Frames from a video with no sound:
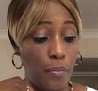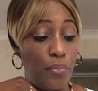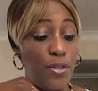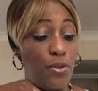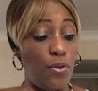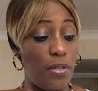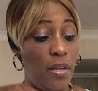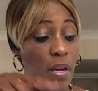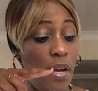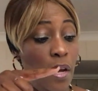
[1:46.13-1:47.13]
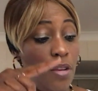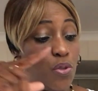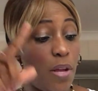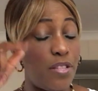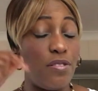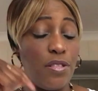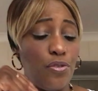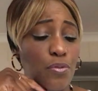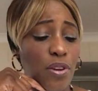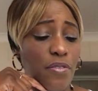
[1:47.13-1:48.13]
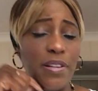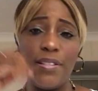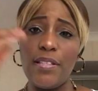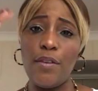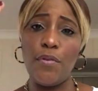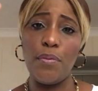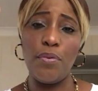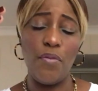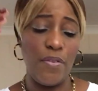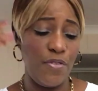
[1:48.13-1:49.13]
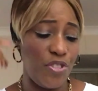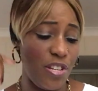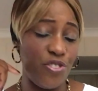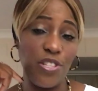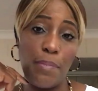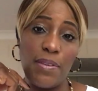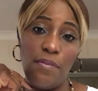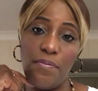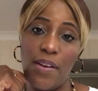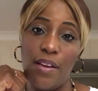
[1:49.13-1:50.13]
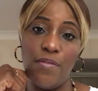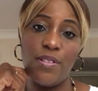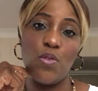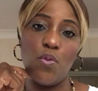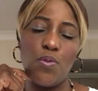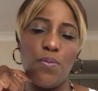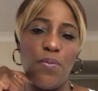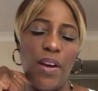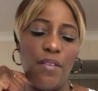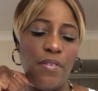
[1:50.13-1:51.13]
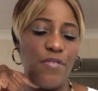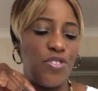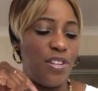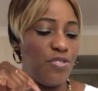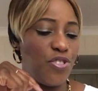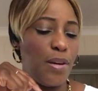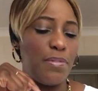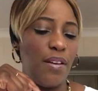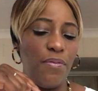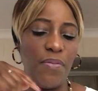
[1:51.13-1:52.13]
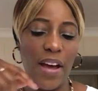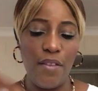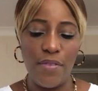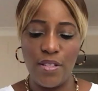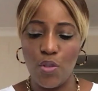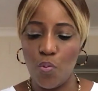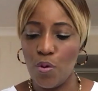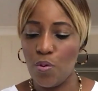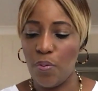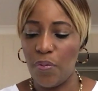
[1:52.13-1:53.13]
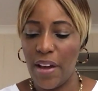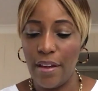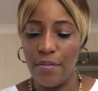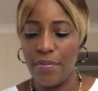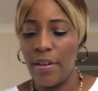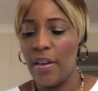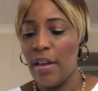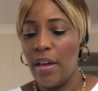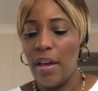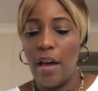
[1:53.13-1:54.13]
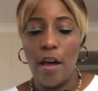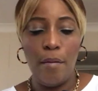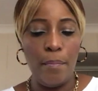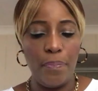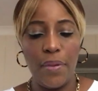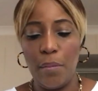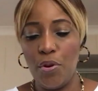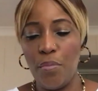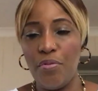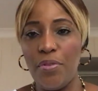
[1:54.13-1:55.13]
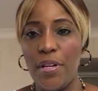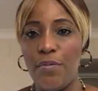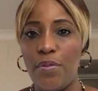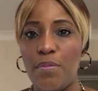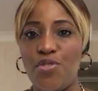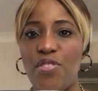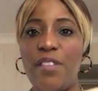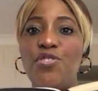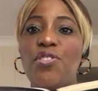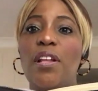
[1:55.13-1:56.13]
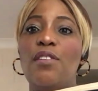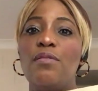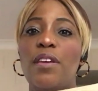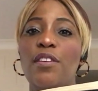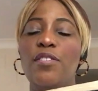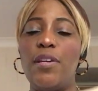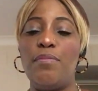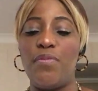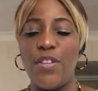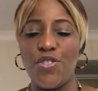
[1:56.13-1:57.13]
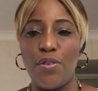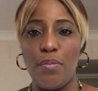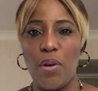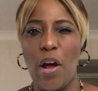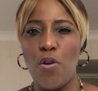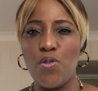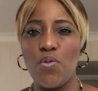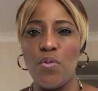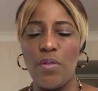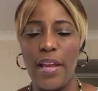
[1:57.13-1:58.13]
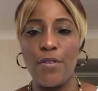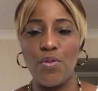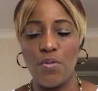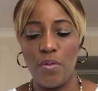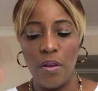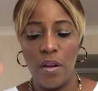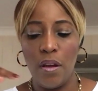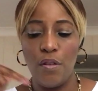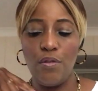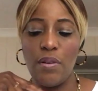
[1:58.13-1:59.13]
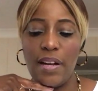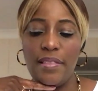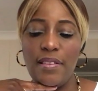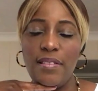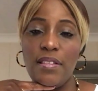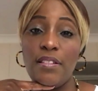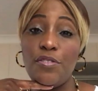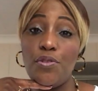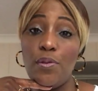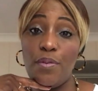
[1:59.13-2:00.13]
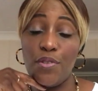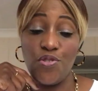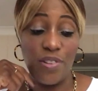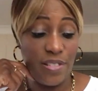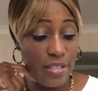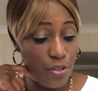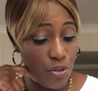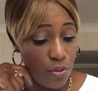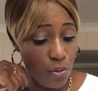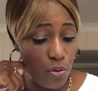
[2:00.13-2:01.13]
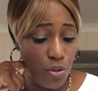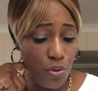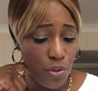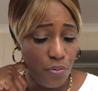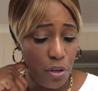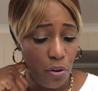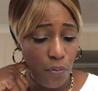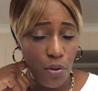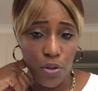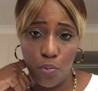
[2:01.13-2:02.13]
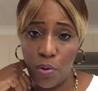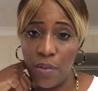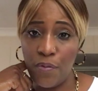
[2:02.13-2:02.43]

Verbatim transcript: Praise God. So, and the, the scriptural reading is taken from the book of Ephesians, chapter 5, verses 1 to 5. Ephesians, chapter 5, verses 1 to 5. Um, I'm going to be reading from the traditional King James Version, but I also like to look at this in the New Living Translation. So, thus goes the reading of God's word,